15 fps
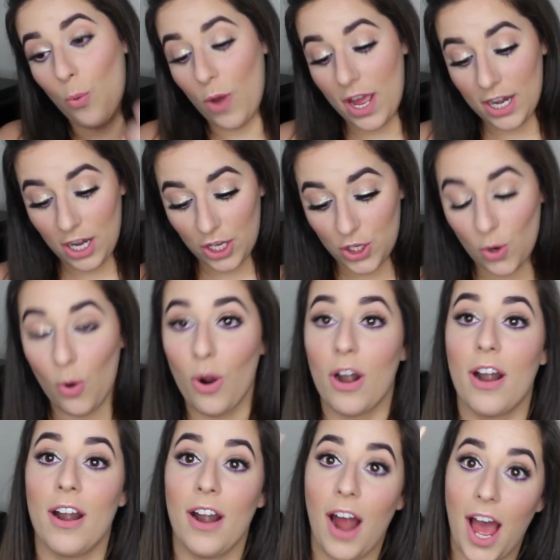when
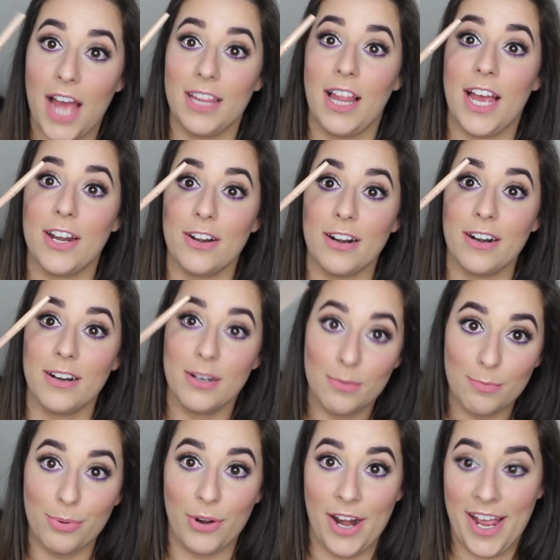your eyeliner
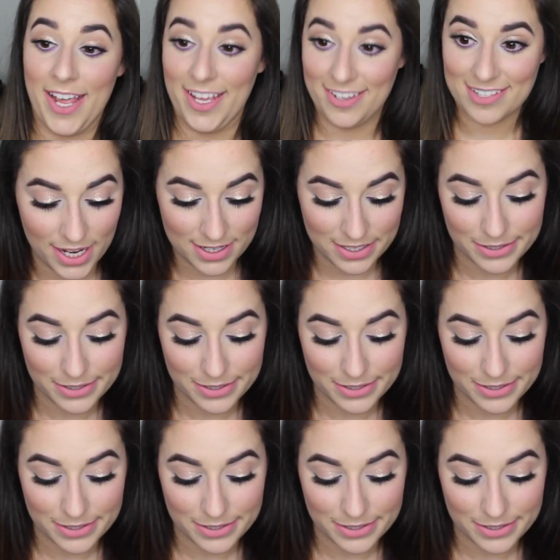breaks.